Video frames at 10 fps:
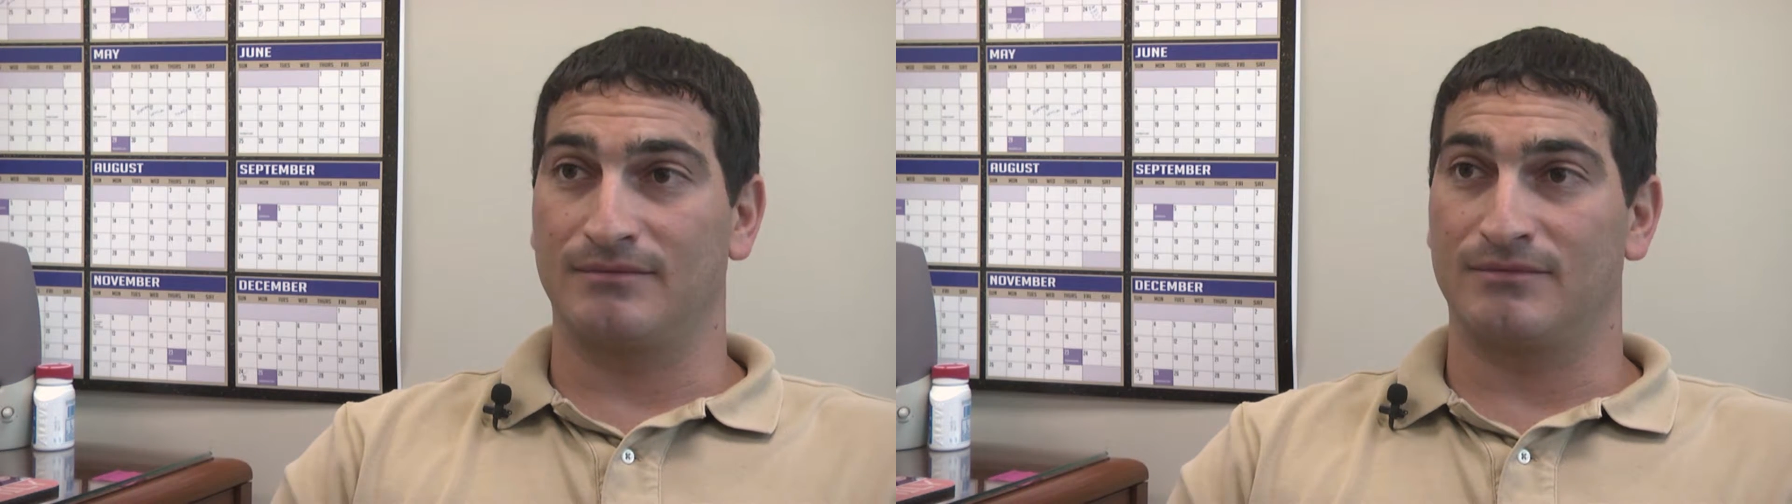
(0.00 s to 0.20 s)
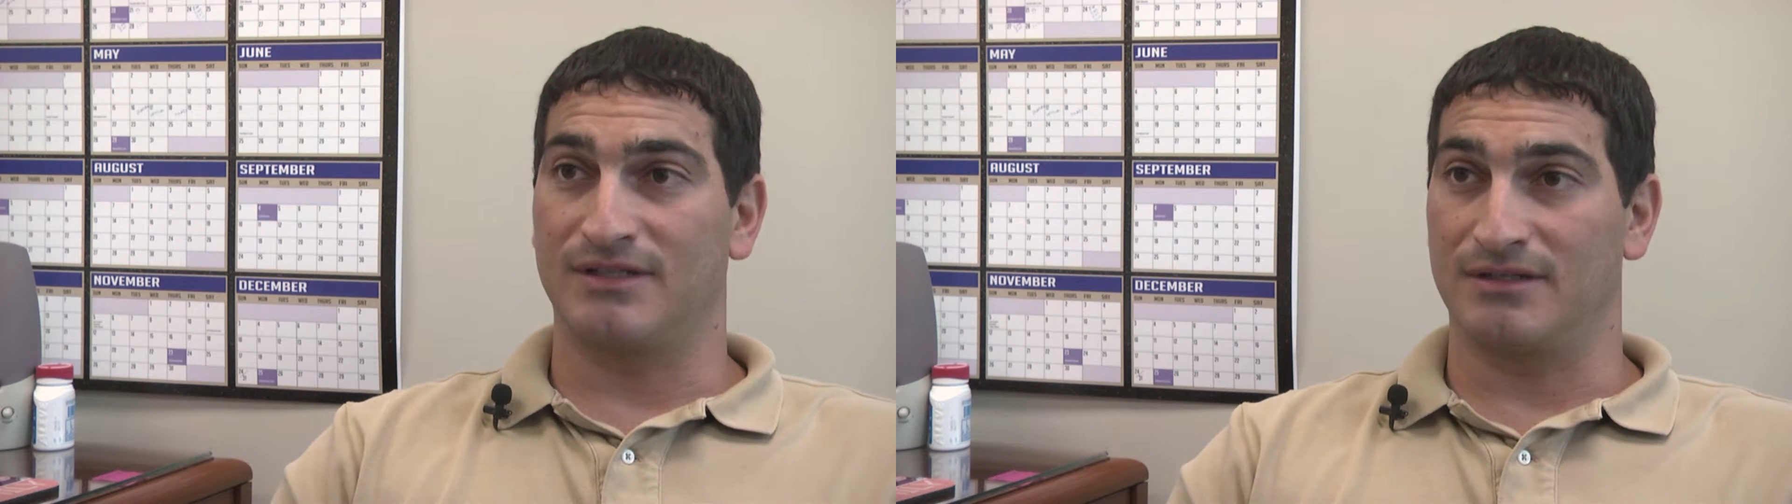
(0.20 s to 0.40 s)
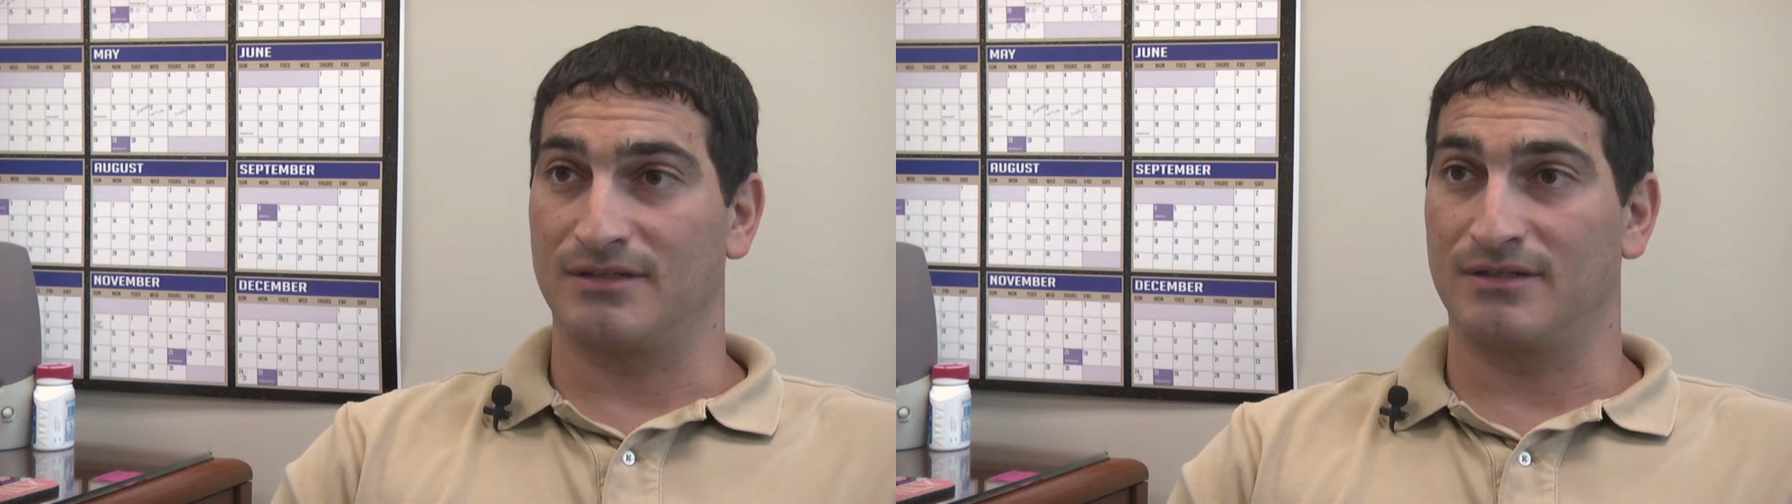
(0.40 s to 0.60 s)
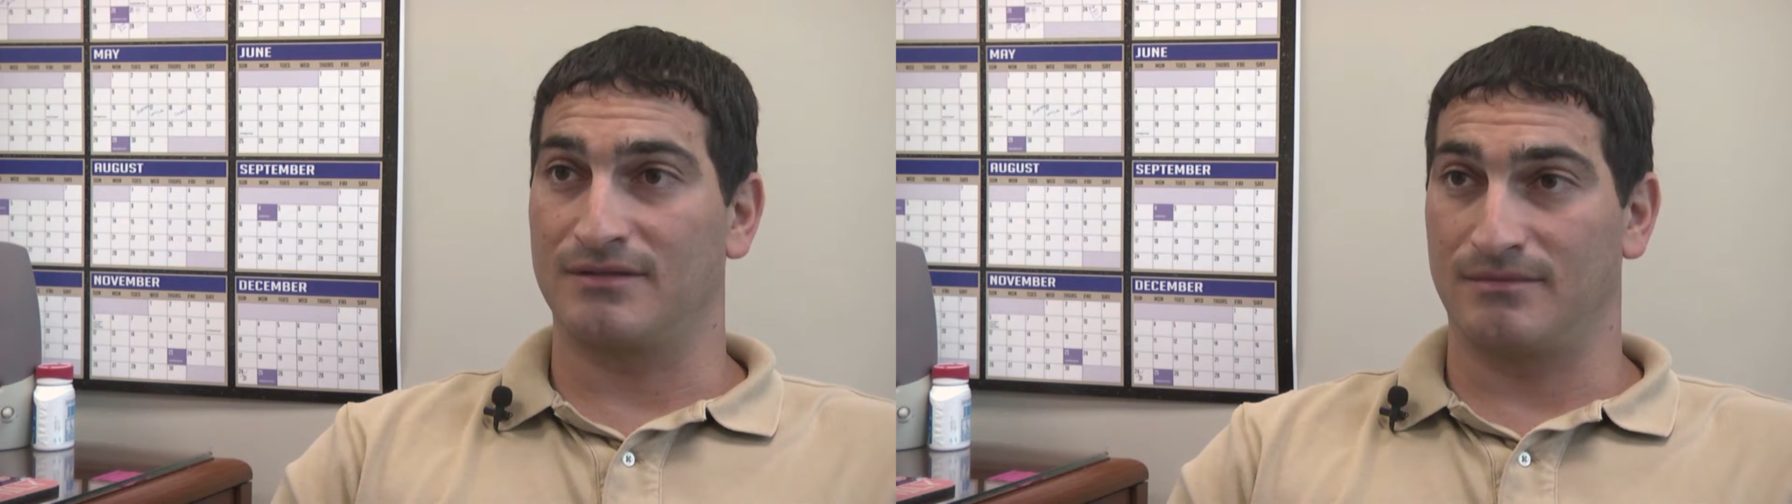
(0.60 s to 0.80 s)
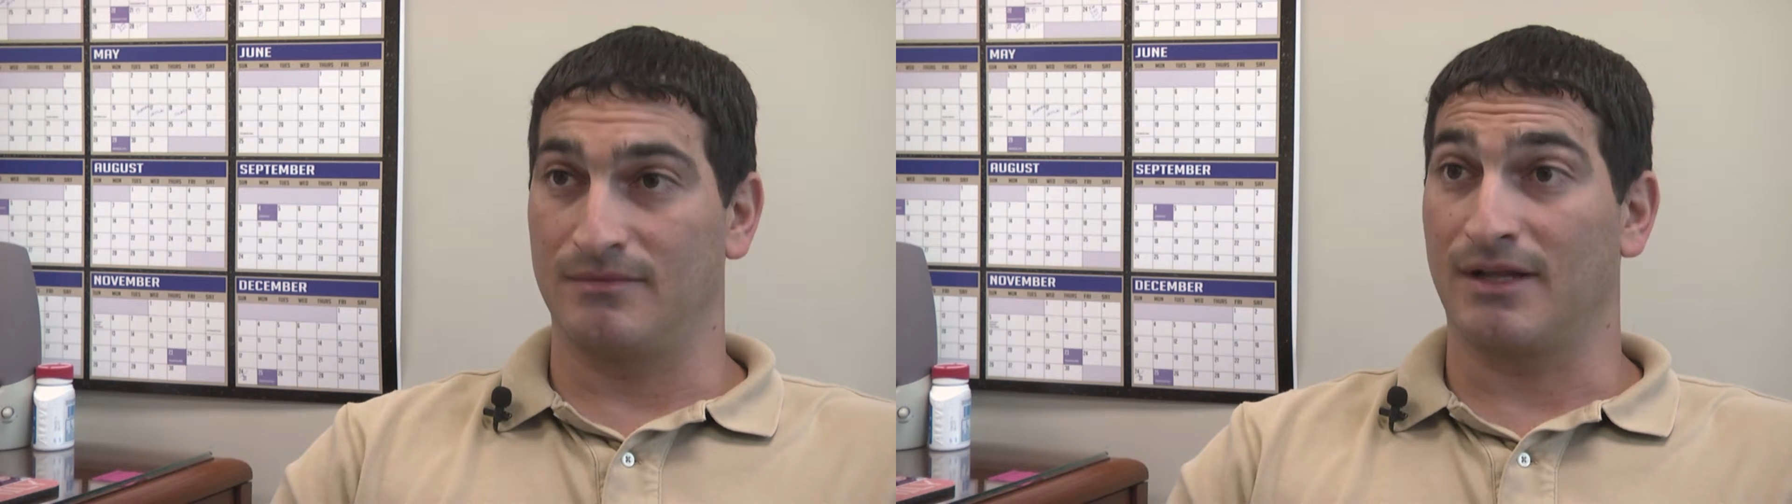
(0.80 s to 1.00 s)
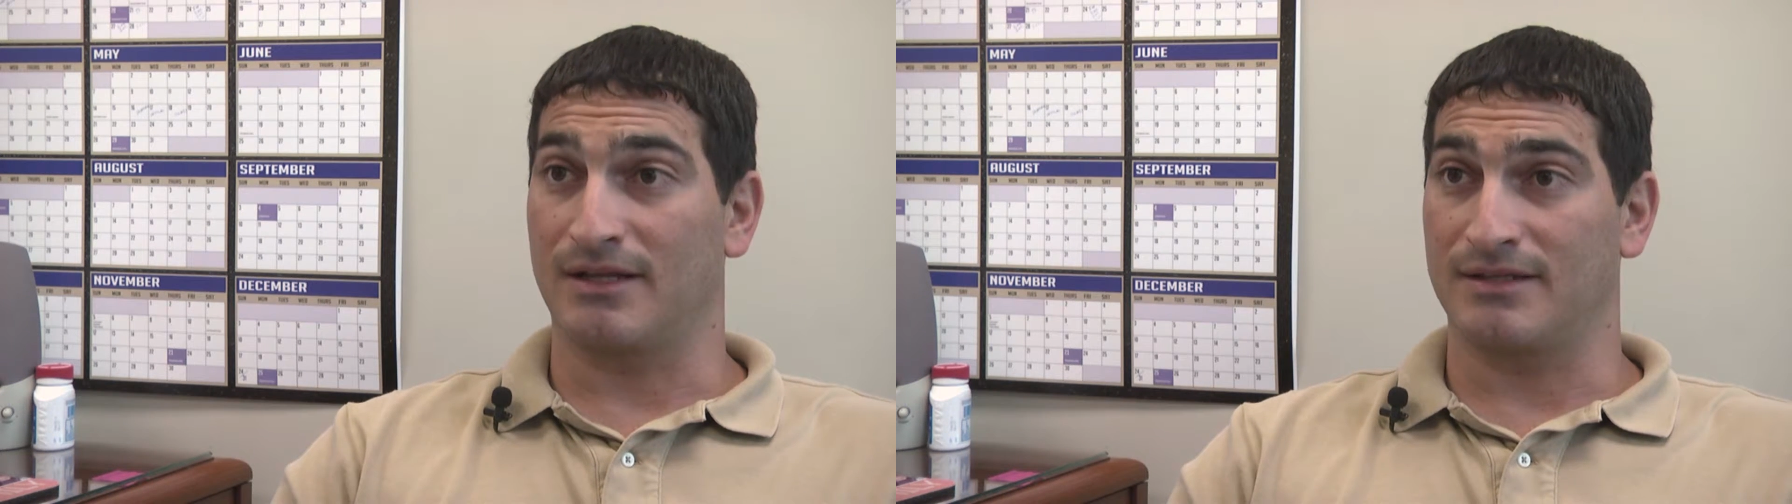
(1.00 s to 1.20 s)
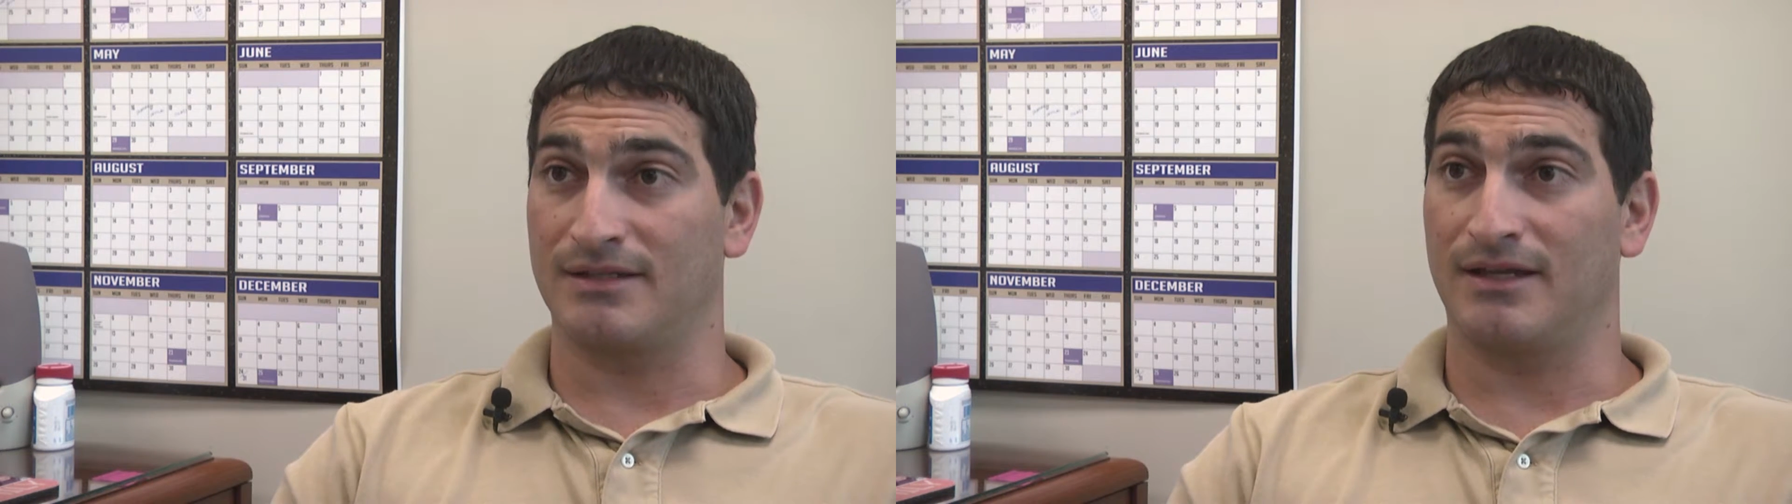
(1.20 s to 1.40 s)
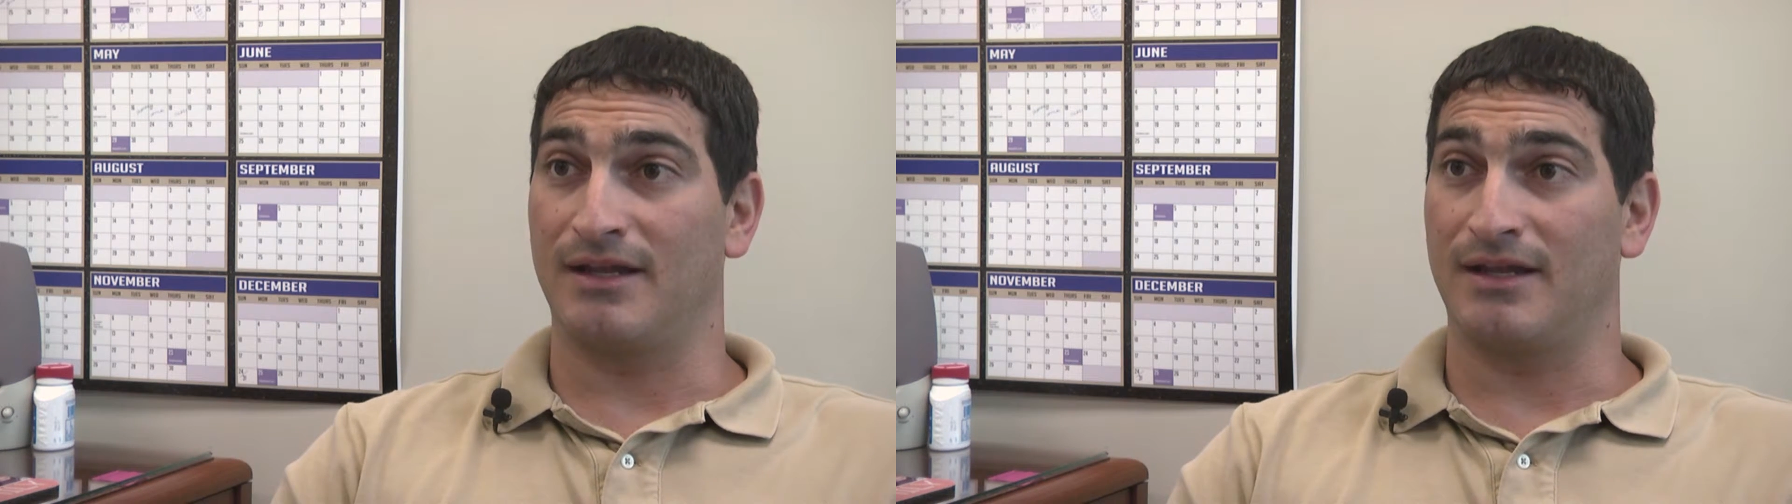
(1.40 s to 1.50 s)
since it's, like I said,